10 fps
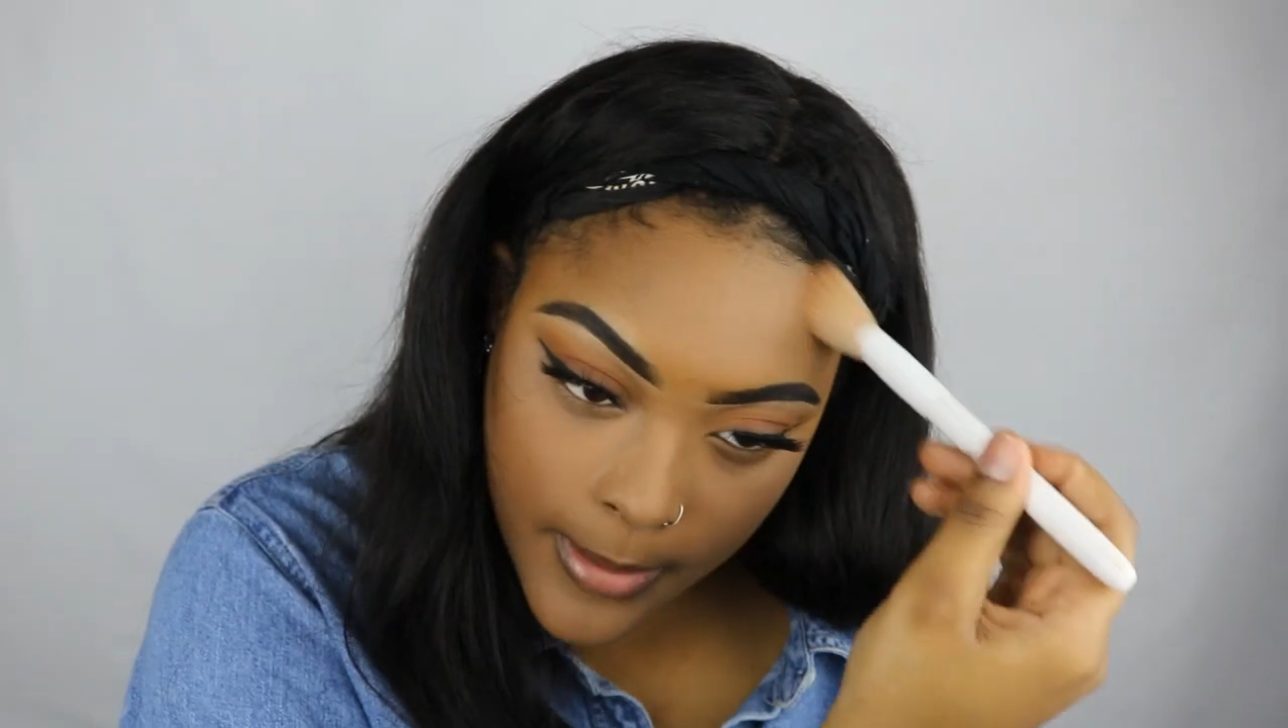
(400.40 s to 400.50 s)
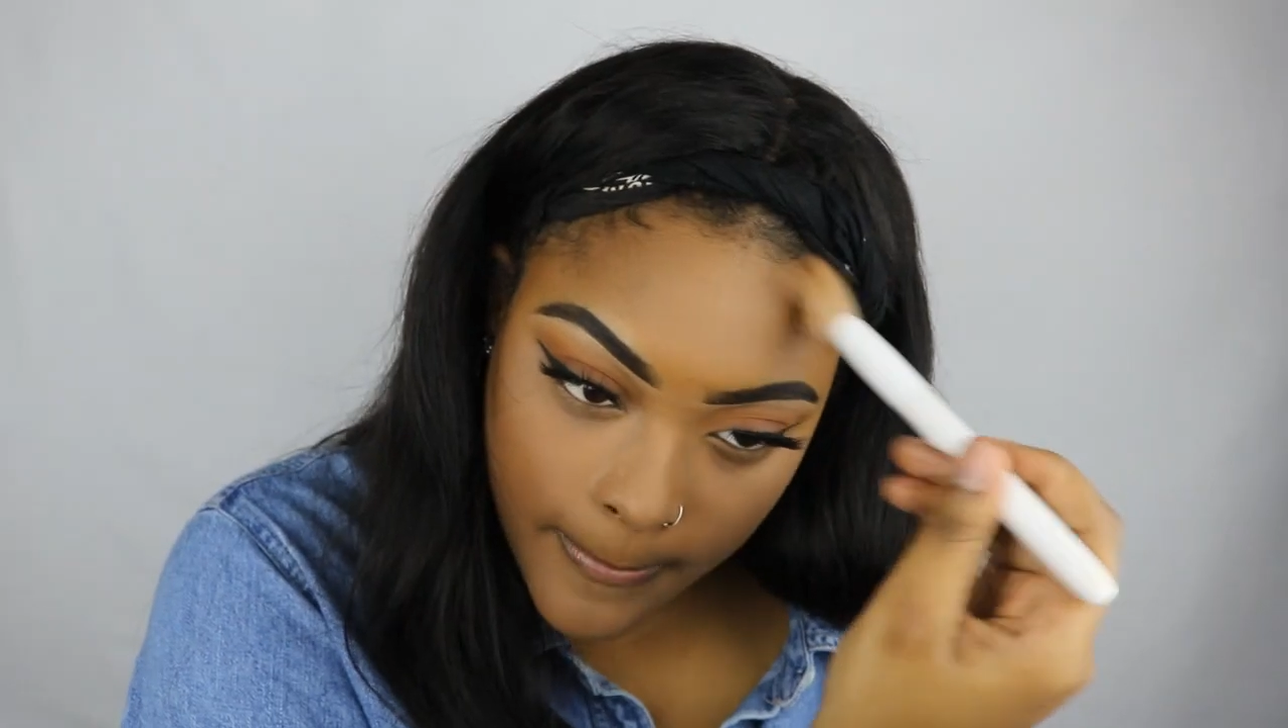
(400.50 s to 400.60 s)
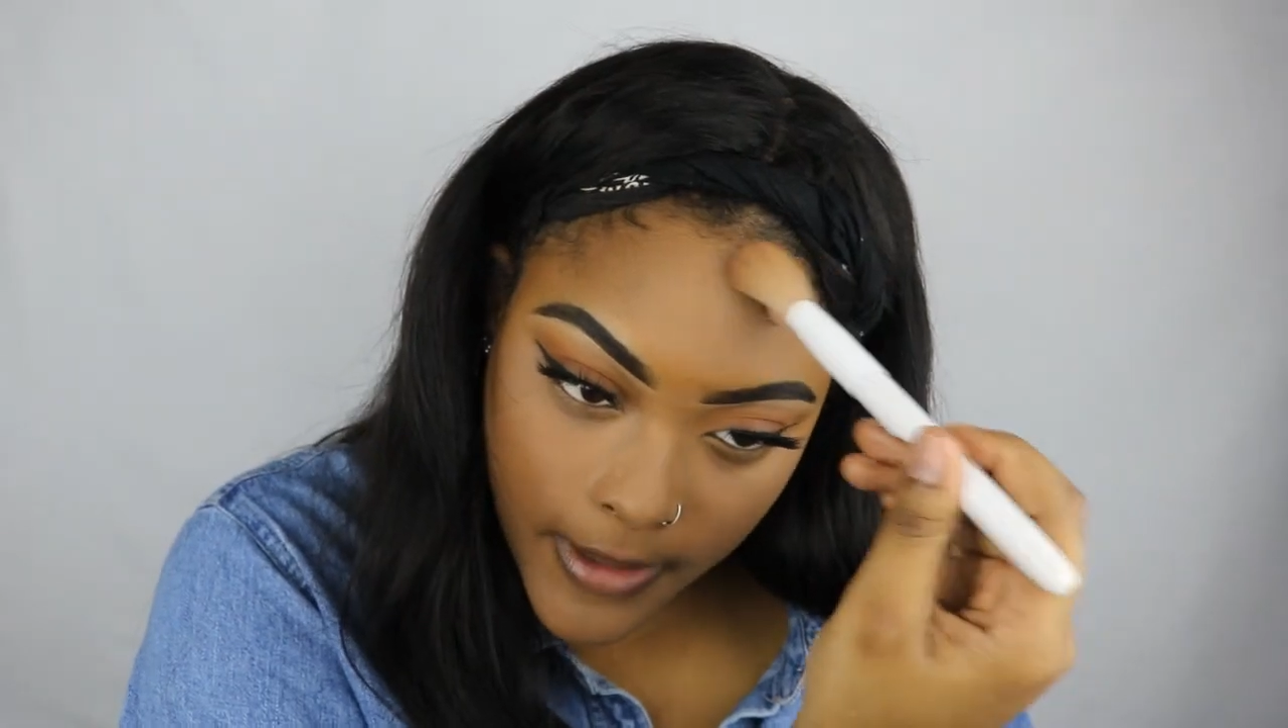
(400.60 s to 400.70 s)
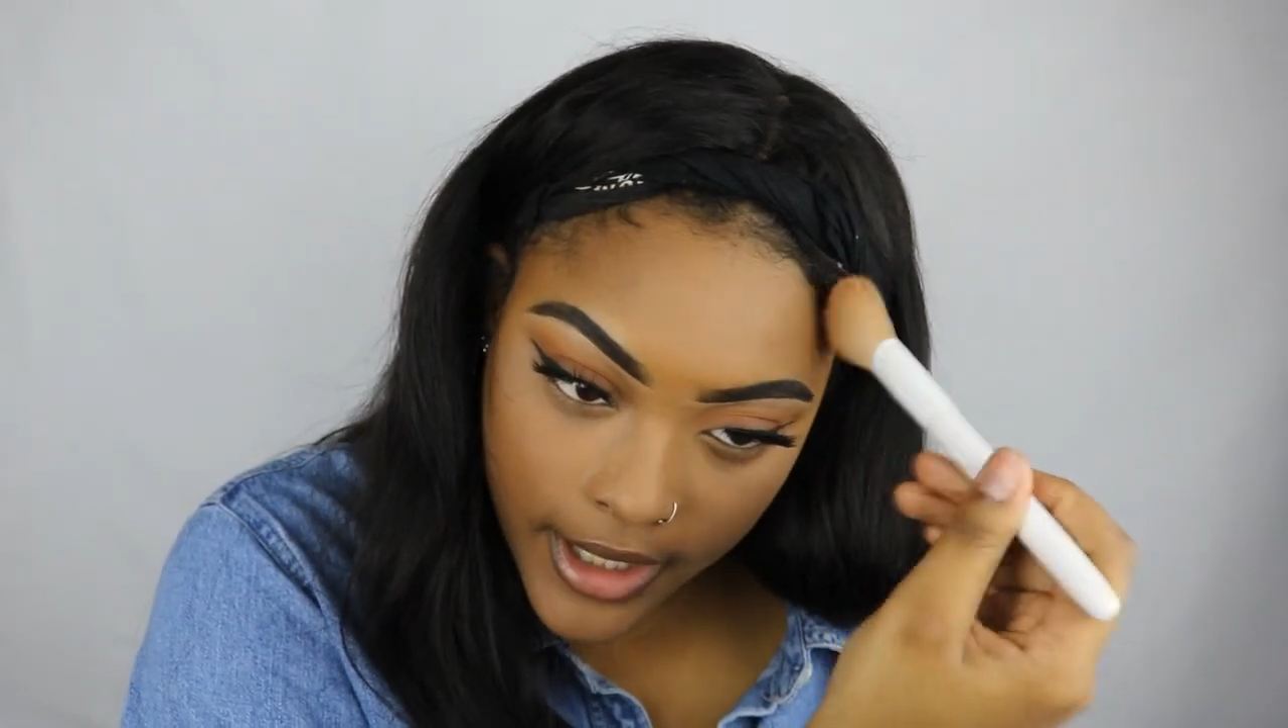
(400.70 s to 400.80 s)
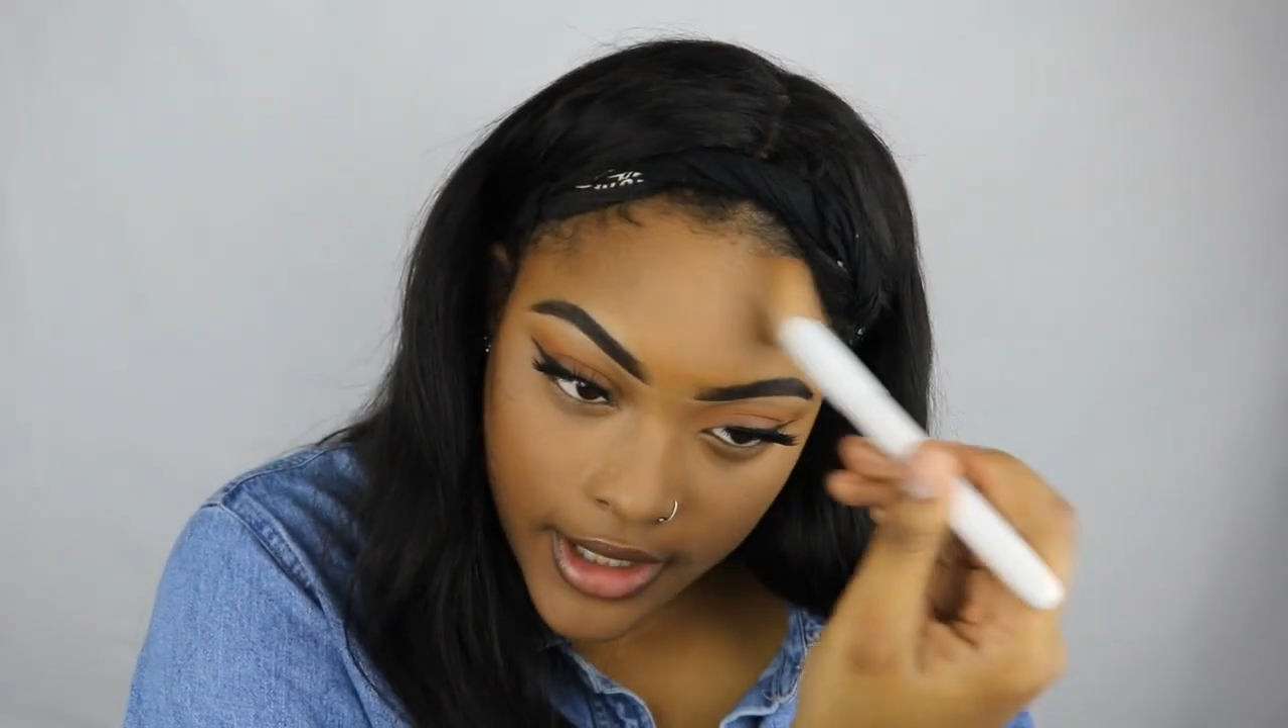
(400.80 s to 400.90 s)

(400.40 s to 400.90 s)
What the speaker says: my